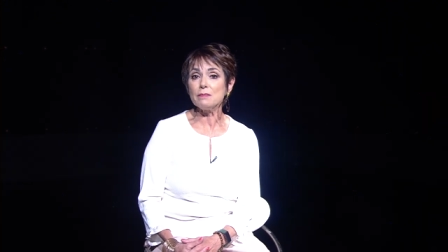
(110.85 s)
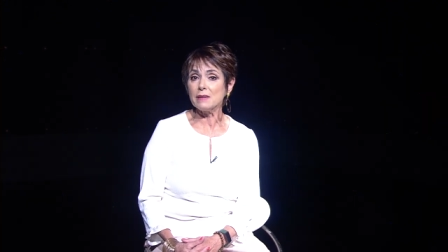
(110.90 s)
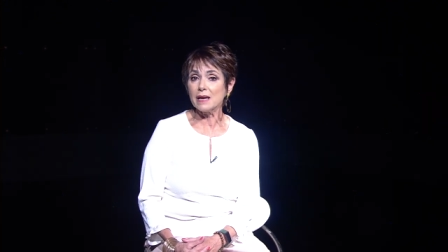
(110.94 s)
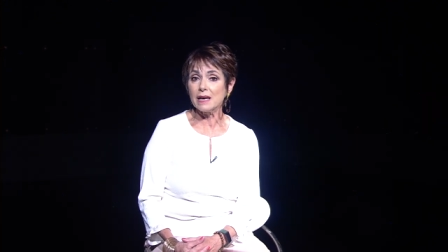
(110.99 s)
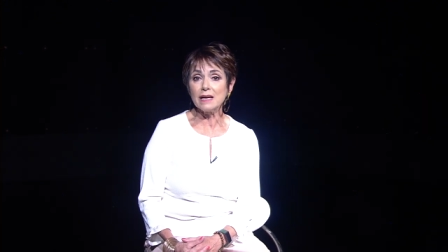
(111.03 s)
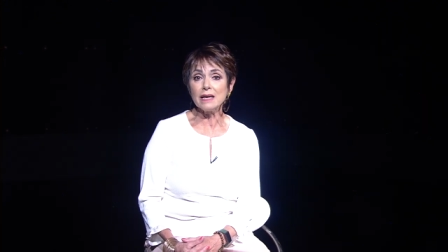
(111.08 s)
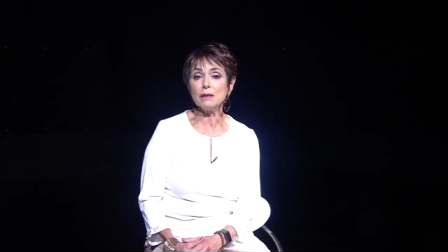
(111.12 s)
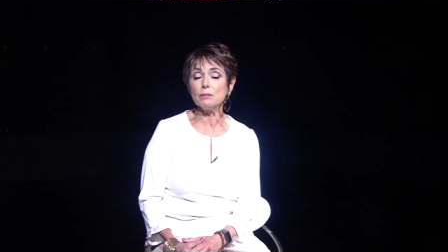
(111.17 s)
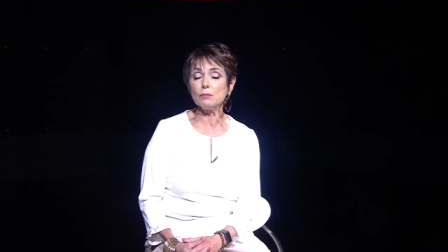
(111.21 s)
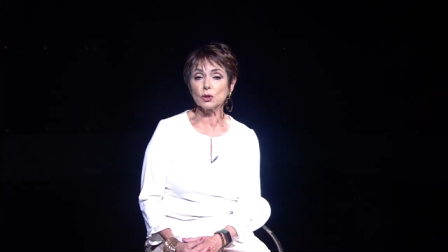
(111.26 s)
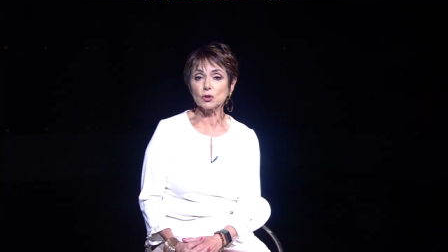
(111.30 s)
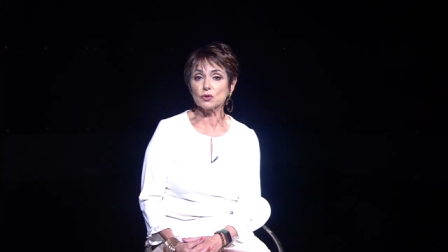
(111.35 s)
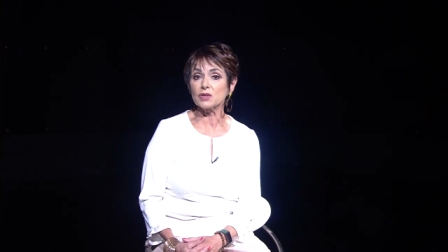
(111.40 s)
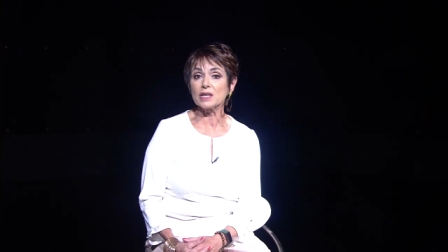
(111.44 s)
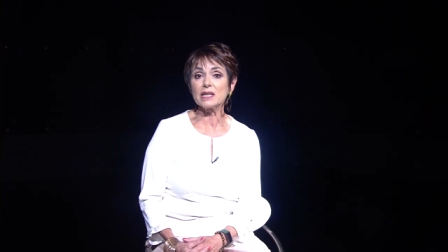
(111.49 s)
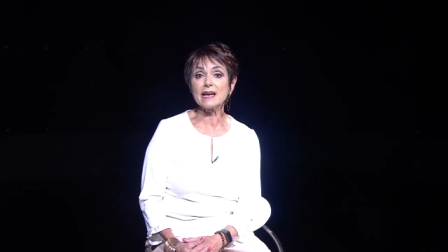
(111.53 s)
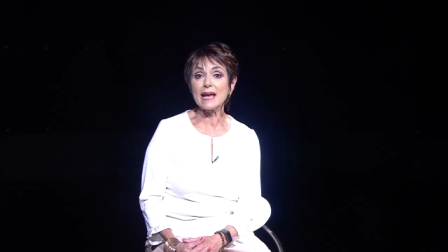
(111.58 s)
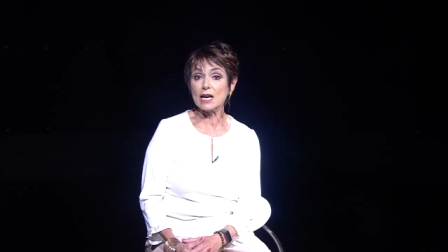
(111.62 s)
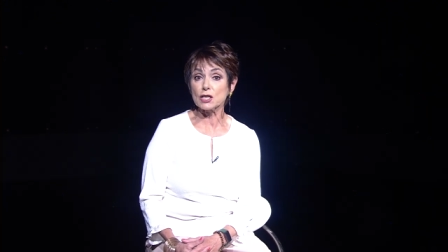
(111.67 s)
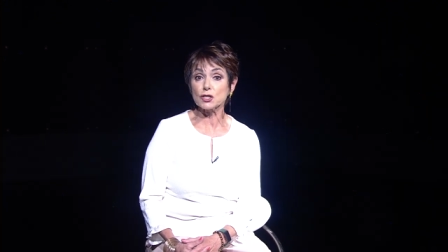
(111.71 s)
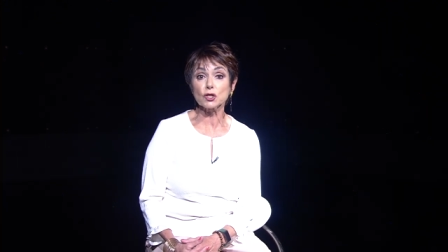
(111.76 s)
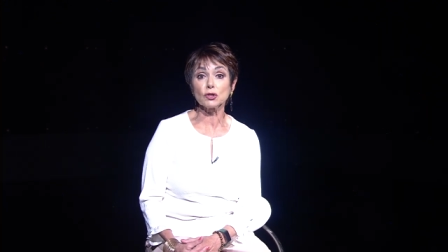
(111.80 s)
many
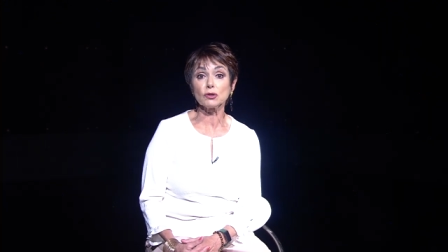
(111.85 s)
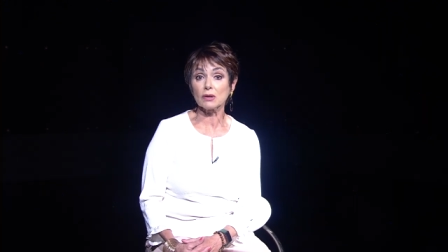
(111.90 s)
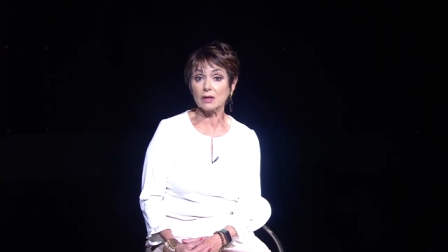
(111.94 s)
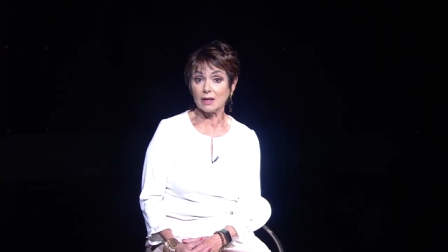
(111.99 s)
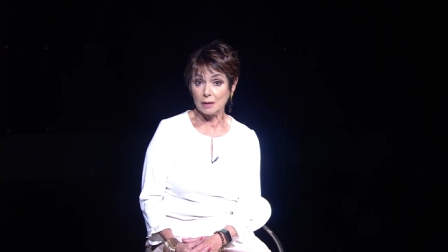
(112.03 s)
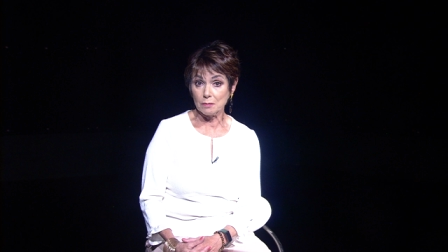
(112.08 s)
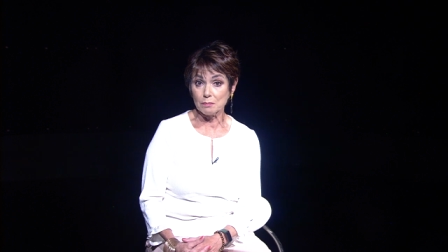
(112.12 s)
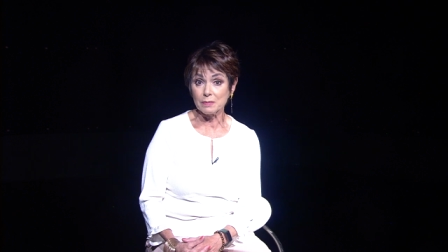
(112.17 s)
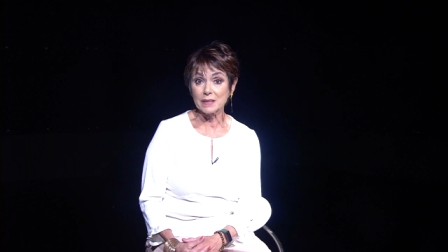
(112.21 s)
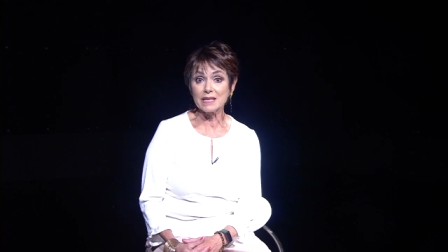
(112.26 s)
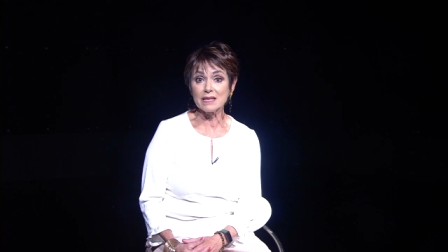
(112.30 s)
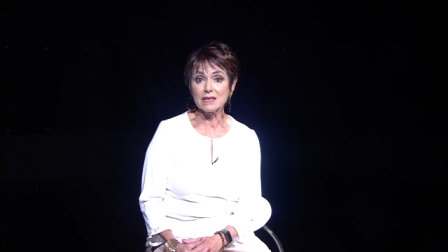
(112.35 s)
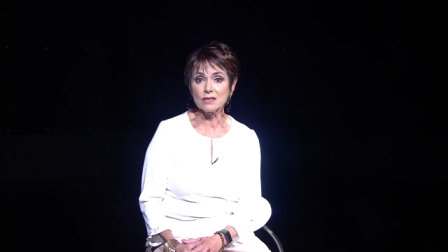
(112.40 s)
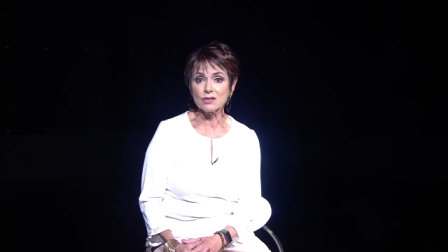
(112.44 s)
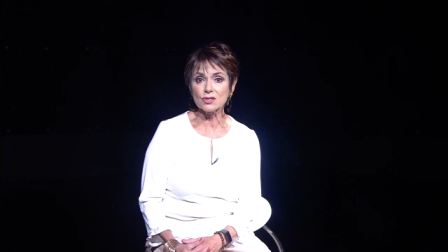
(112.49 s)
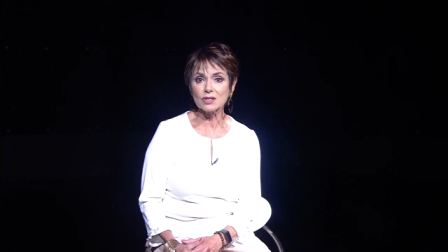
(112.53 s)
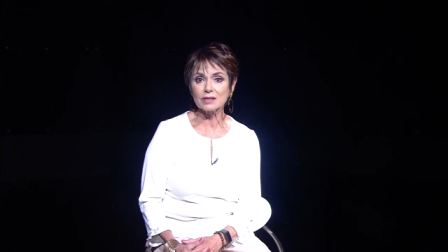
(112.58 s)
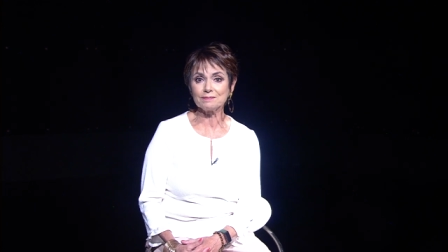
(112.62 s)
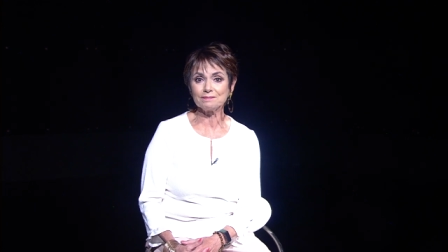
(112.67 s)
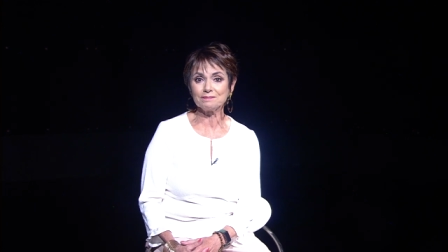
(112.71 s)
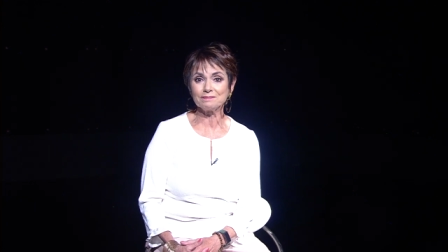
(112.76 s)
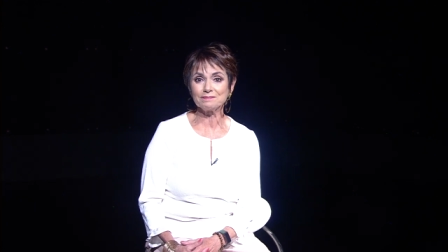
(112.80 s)
multinational companies.